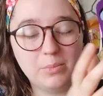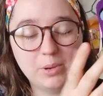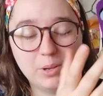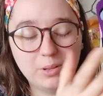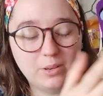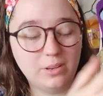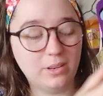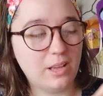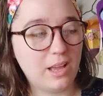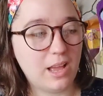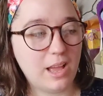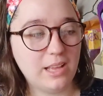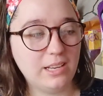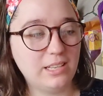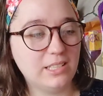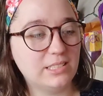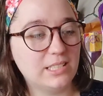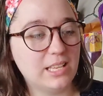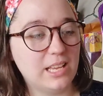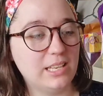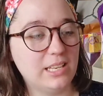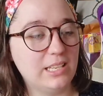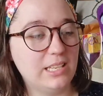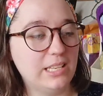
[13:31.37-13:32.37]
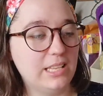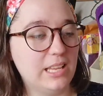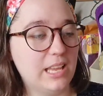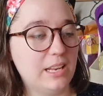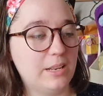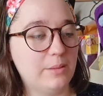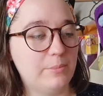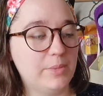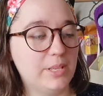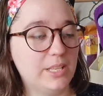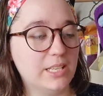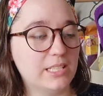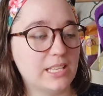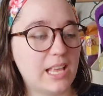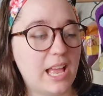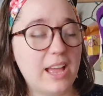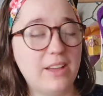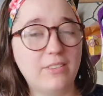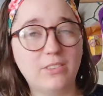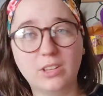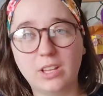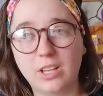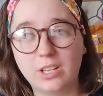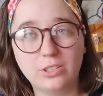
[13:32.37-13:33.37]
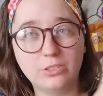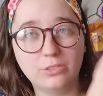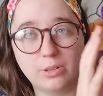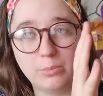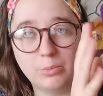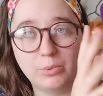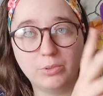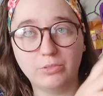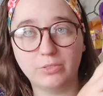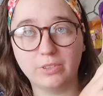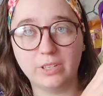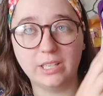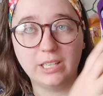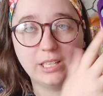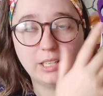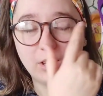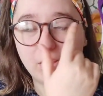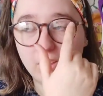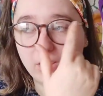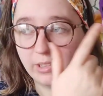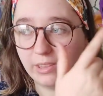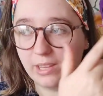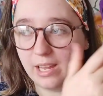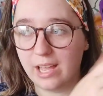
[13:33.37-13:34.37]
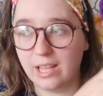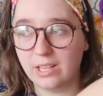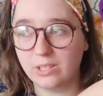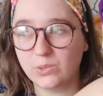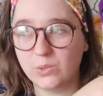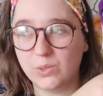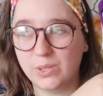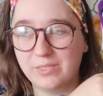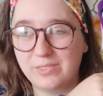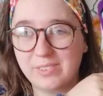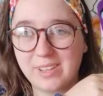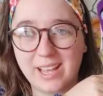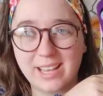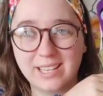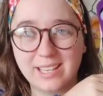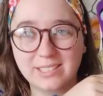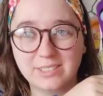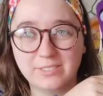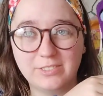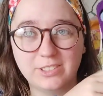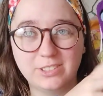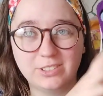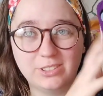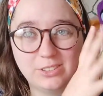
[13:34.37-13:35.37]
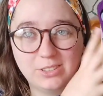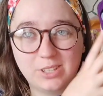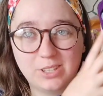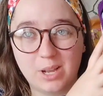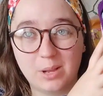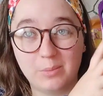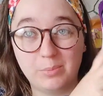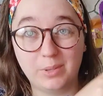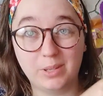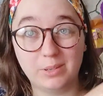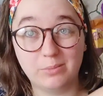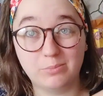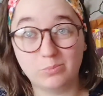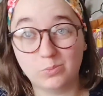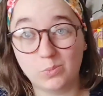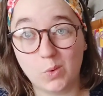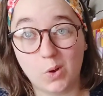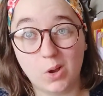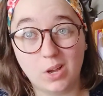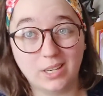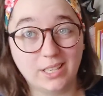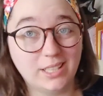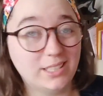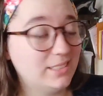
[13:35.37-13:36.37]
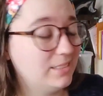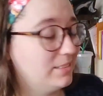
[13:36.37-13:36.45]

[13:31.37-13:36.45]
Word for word: but I decided to get it because I have a lot of trouble reading online, so if it has a physical copy, I want